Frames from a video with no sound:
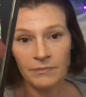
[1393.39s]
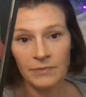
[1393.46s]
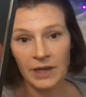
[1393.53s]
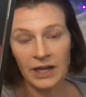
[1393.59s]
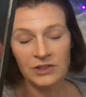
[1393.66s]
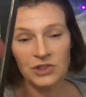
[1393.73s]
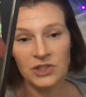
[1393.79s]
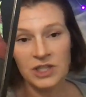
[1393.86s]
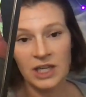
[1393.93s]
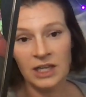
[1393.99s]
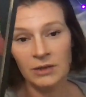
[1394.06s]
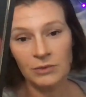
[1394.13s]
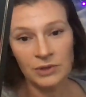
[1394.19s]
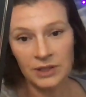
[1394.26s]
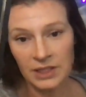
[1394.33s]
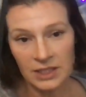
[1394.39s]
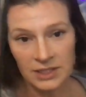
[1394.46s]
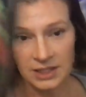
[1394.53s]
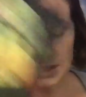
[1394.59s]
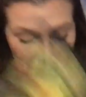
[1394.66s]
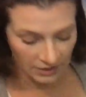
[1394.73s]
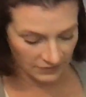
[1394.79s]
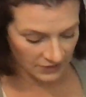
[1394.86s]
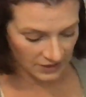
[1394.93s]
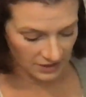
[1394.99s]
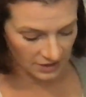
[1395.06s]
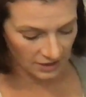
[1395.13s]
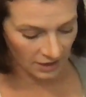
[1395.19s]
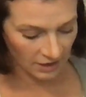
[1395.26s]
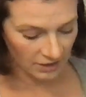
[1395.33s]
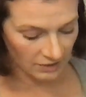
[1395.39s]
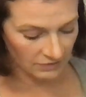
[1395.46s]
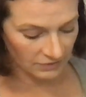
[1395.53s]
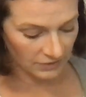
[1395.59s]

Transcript: I just can't release any of this stuff.